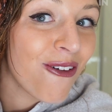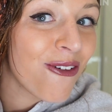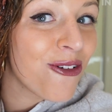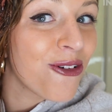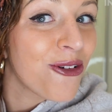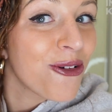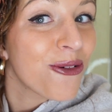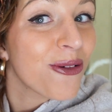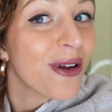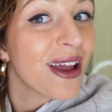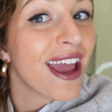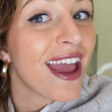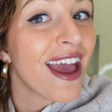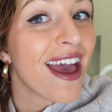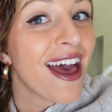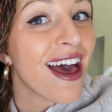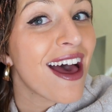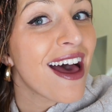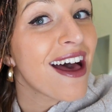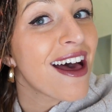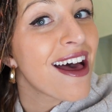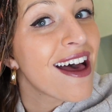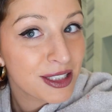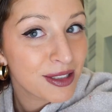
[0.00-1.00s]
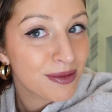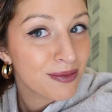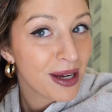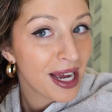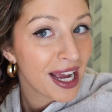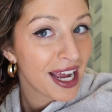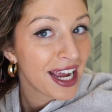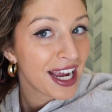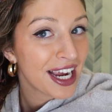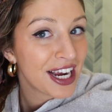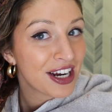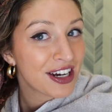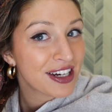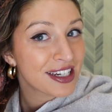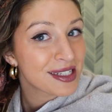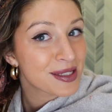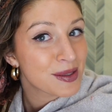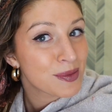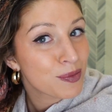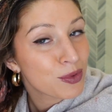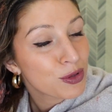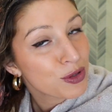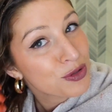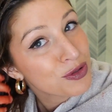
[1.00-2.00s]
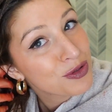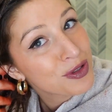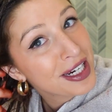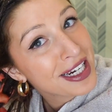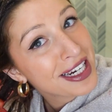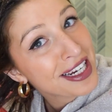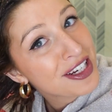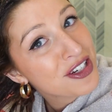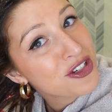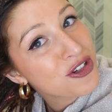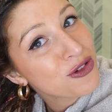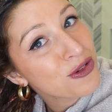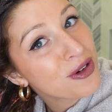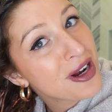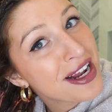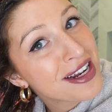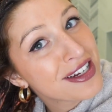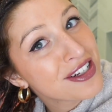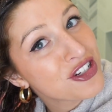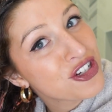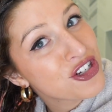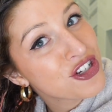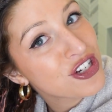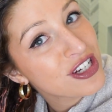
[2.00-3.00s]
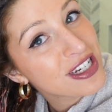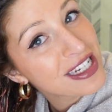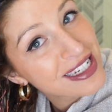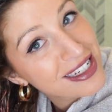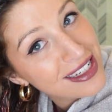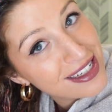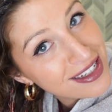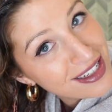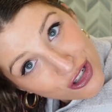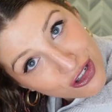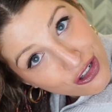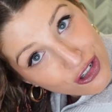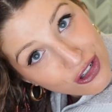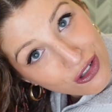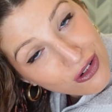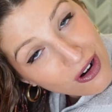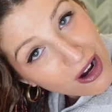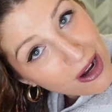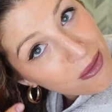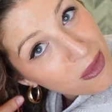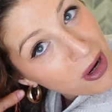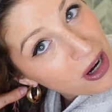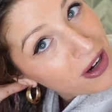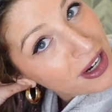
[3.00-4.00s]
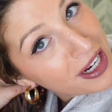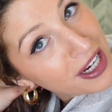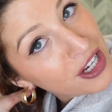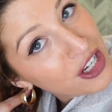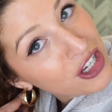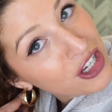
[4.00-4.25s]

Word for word: Oh yeah. My hair is pretty drenched in strawberry